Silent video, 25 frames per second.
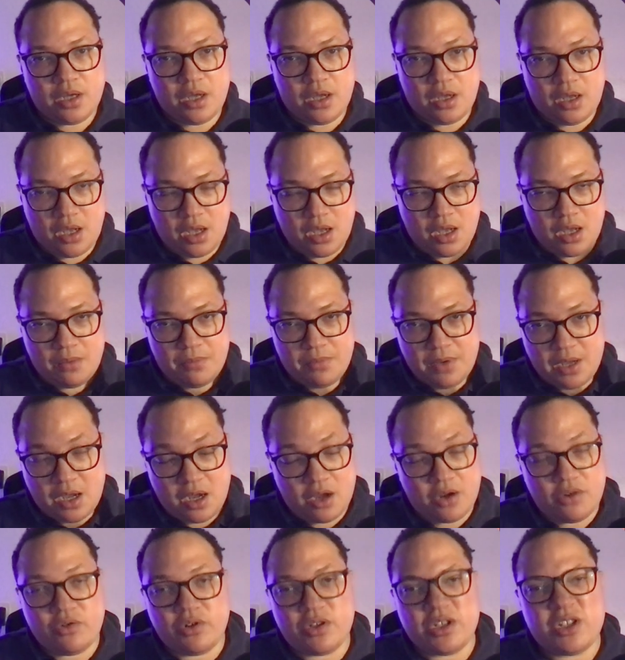
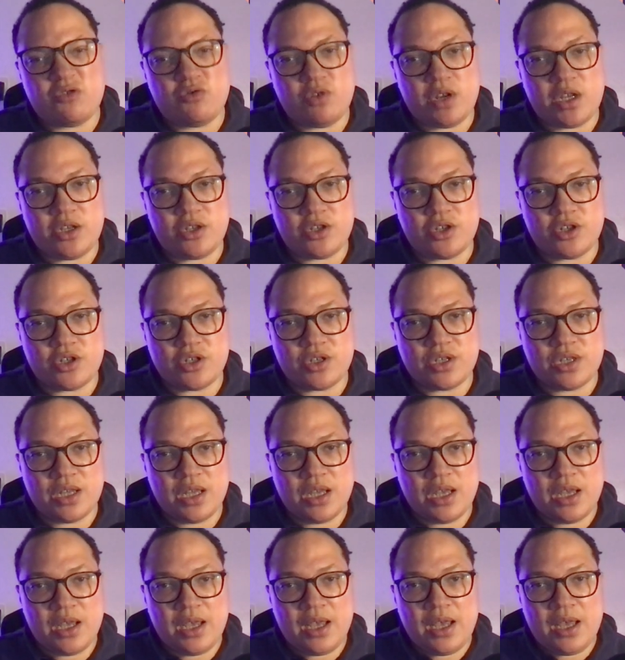100 strangers
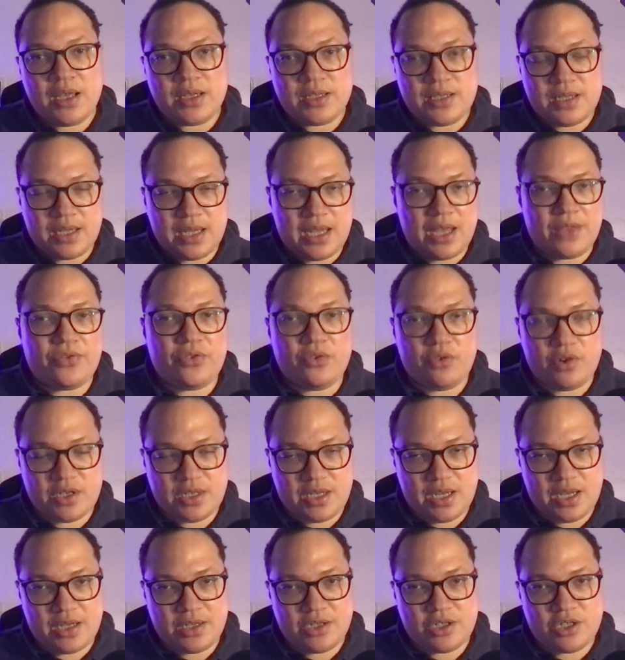to get their
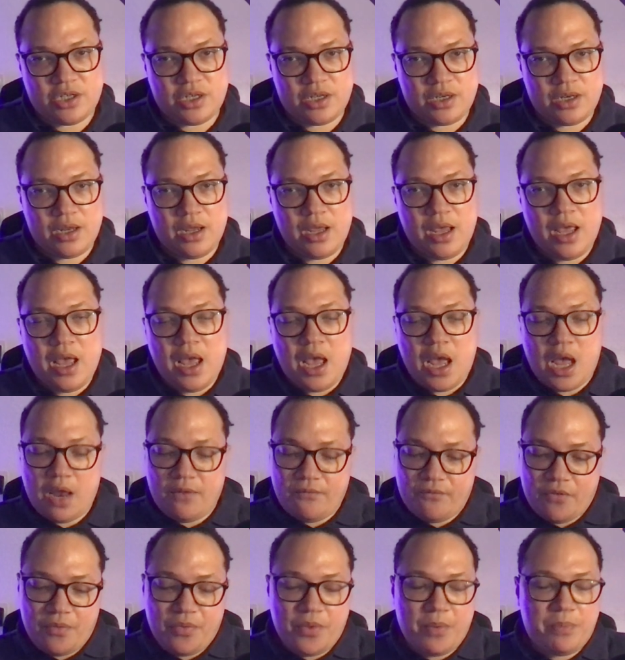attention. And
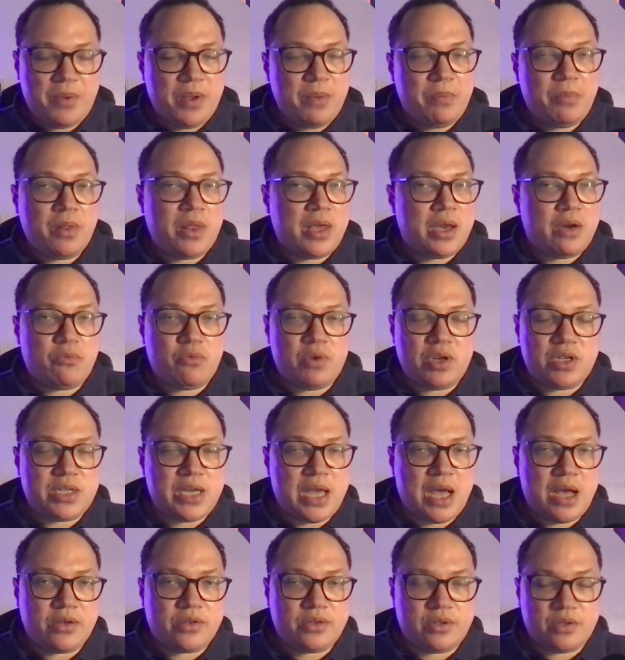from the people I reach
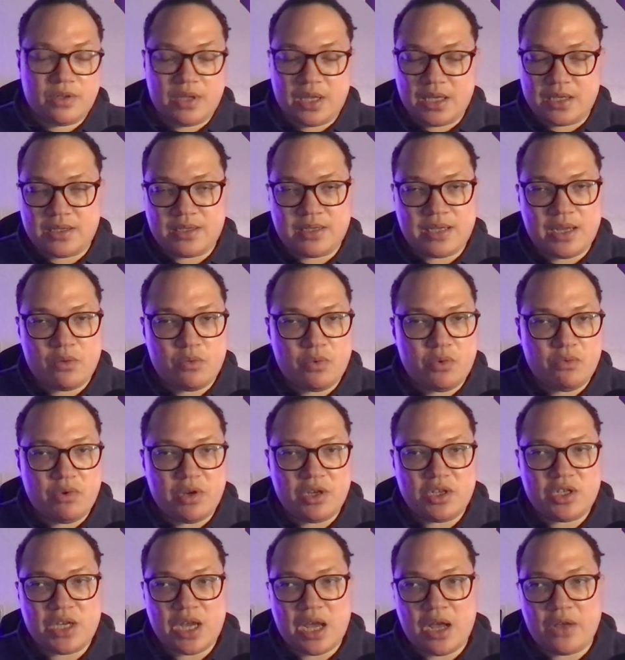out to, let's say we
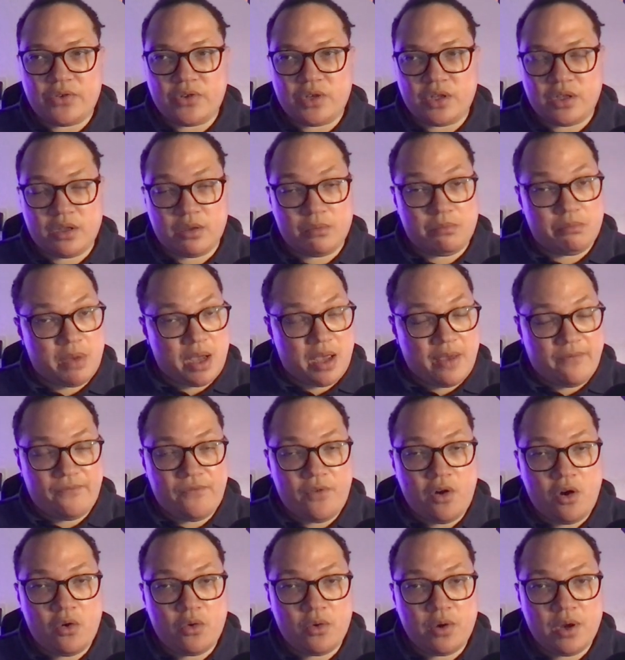reach out to them by
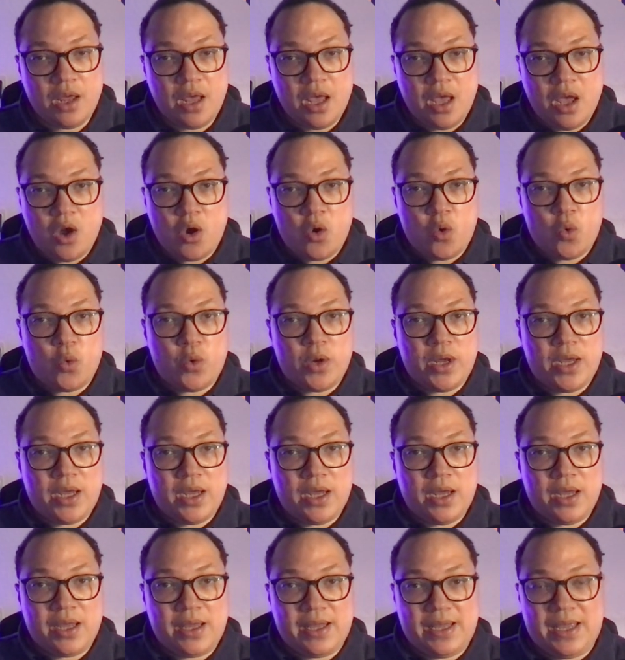phone,
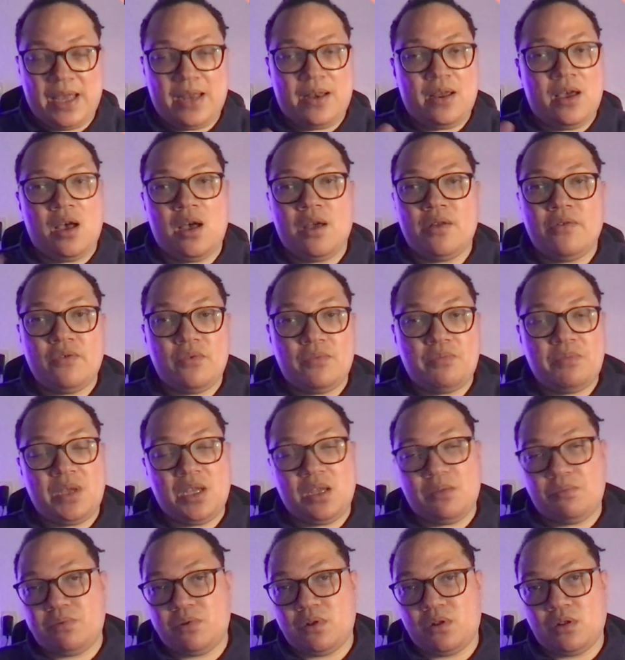we get 100
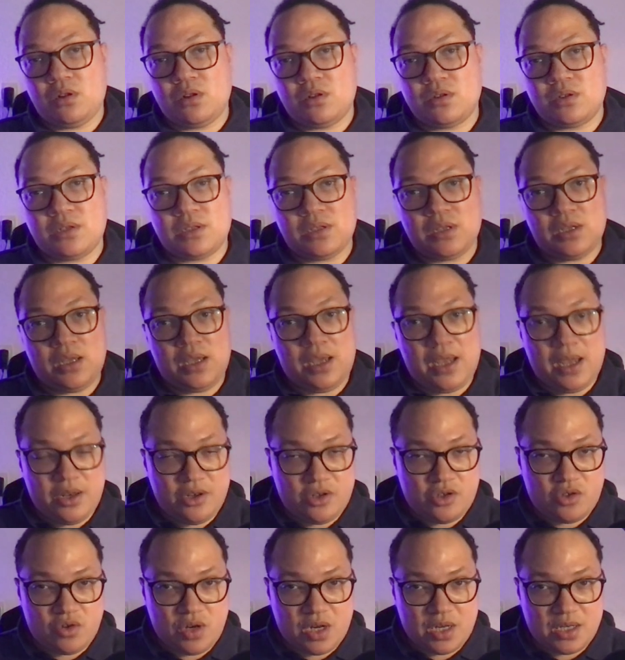people's
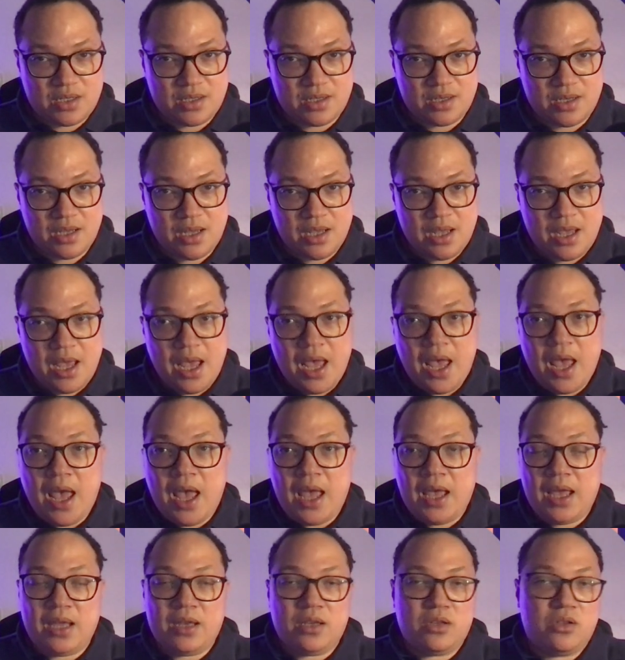interest
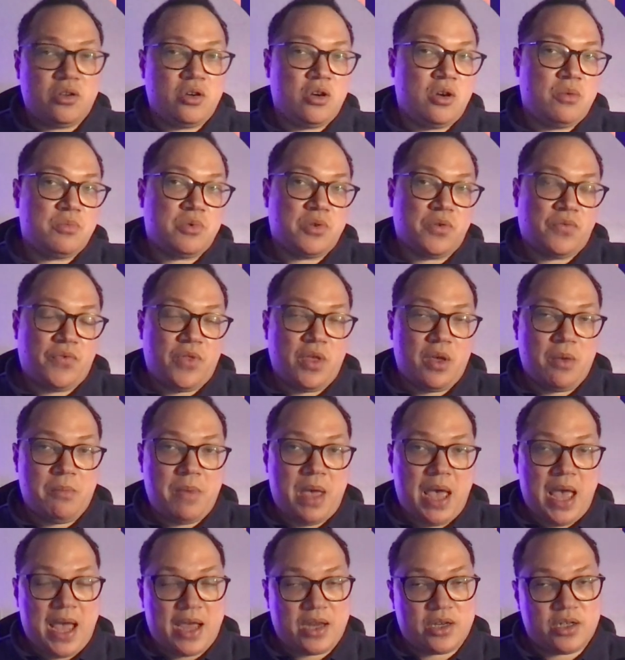in terms of them
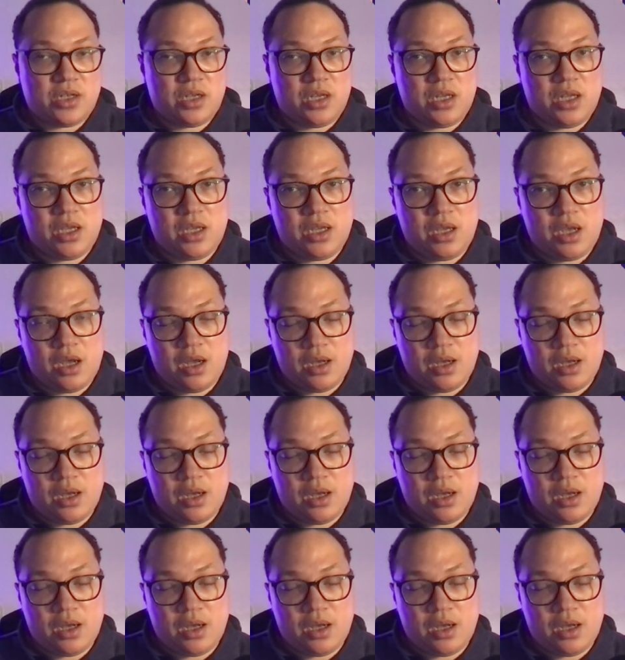actually